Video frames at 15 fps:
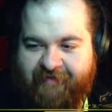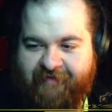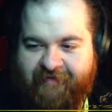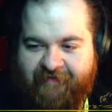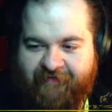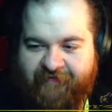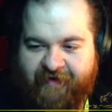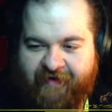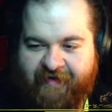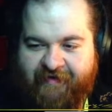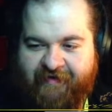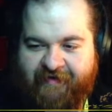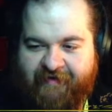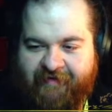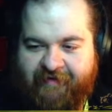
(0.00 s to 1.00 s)

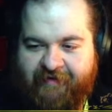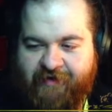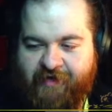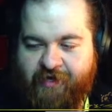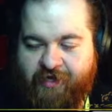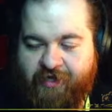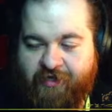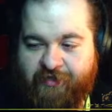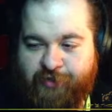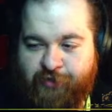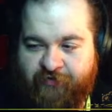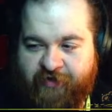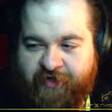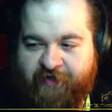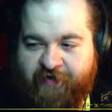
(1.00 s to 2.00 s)
Fucking, so
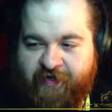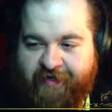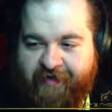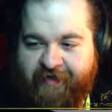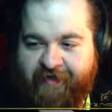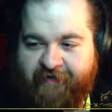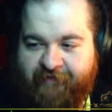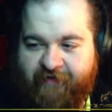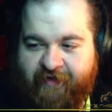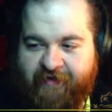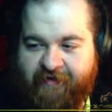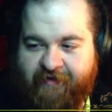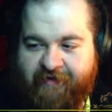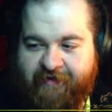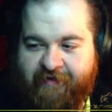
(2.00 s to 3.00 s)
over here, right,
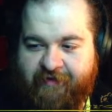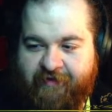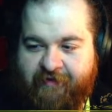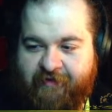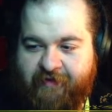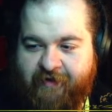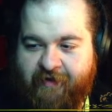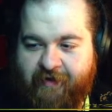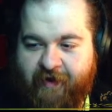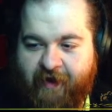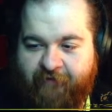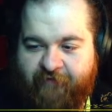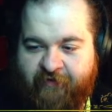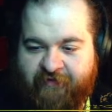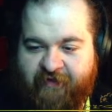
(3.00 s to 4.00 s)
fucking, I
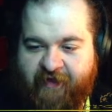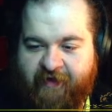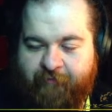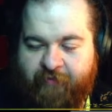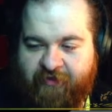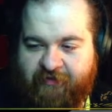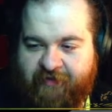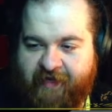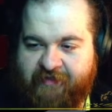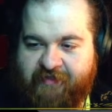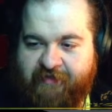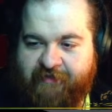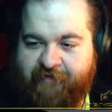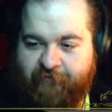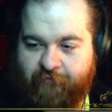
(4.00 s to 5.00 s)
think they have
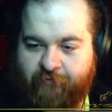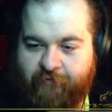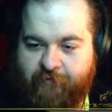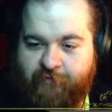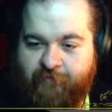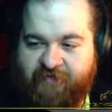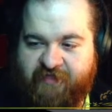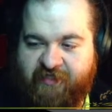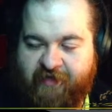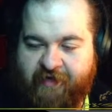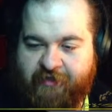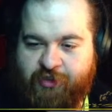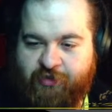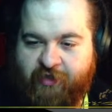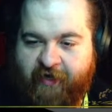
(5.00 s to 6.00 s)
plenty of room to, like,
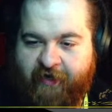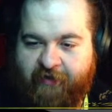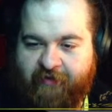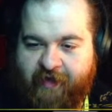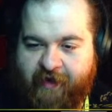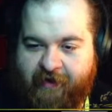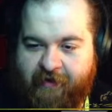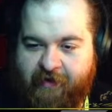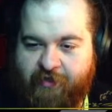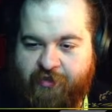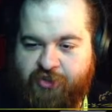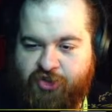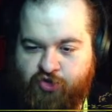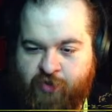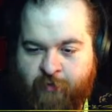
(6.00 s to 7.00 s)
try and, like,
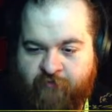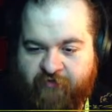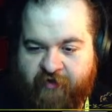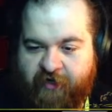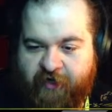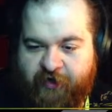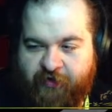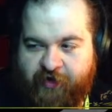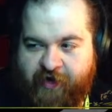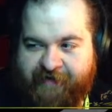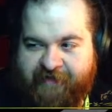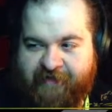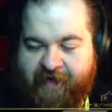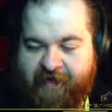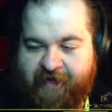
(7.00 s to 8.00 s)
swim over here, right,
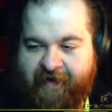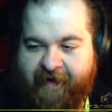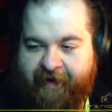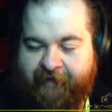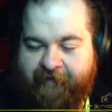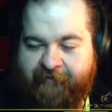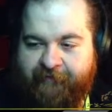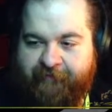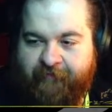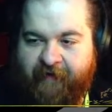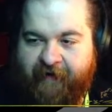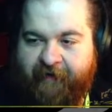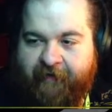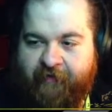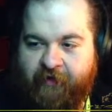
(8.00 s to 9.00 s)
to kind of get out
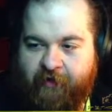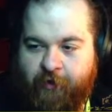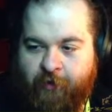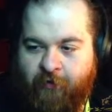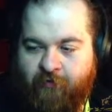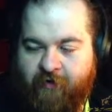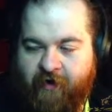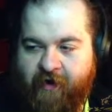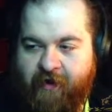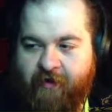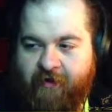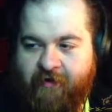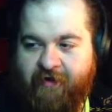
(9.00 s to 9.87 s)
of the current, right?